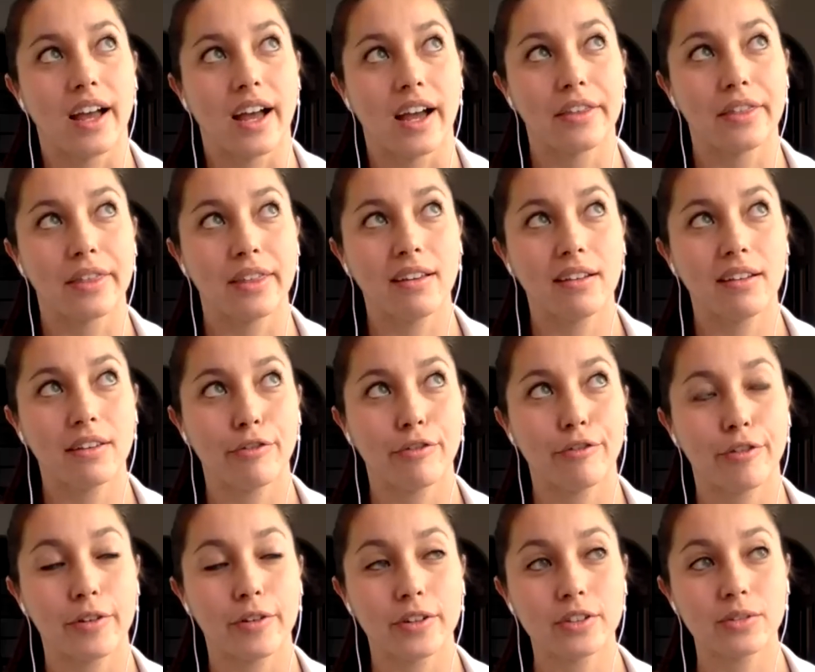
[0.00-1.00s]
I think the
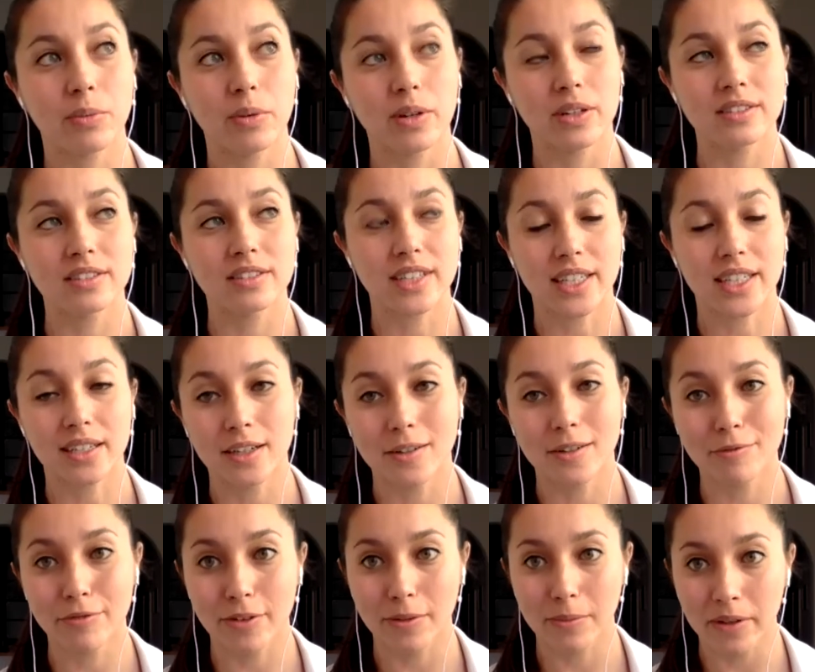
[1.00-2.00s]
first ones can
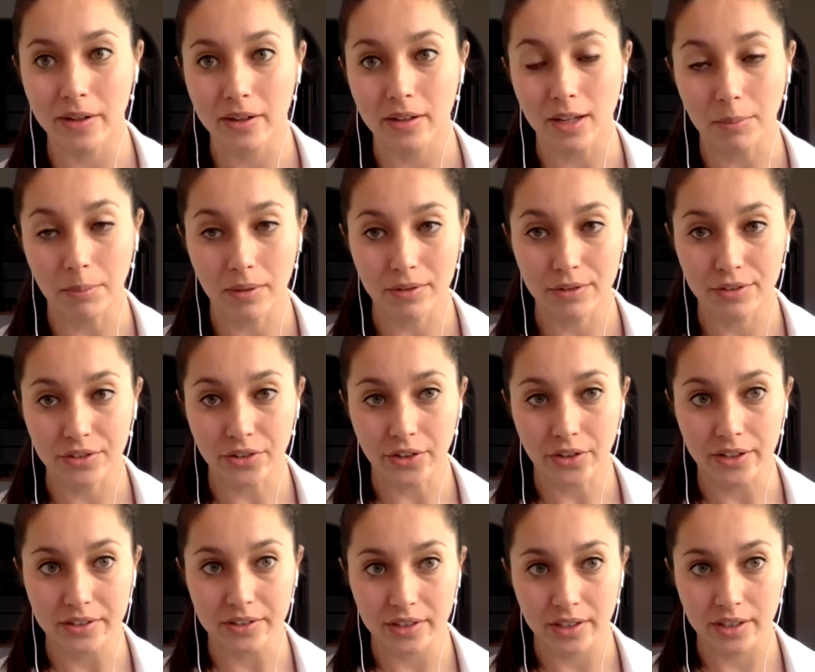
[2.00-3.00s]
come from a couple of
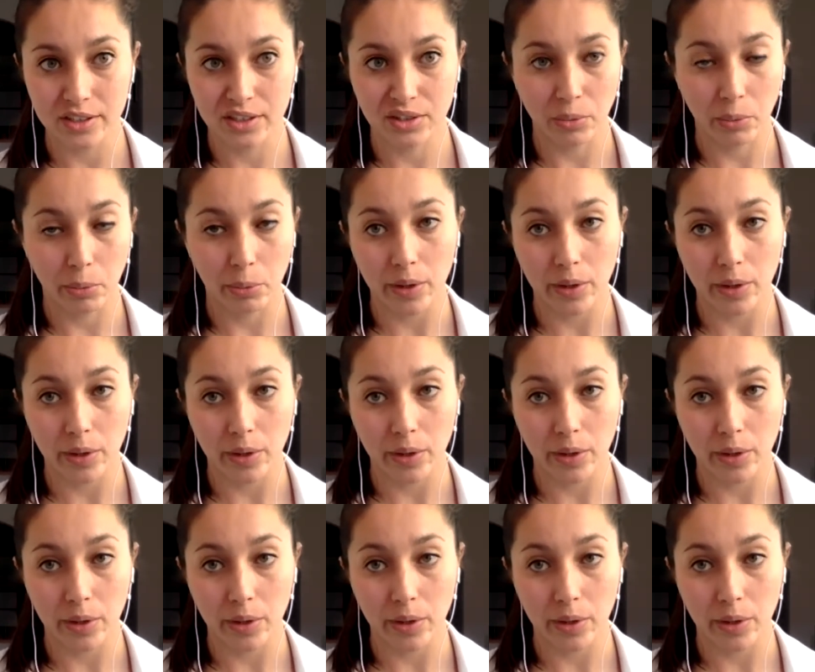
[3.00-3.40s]
sources.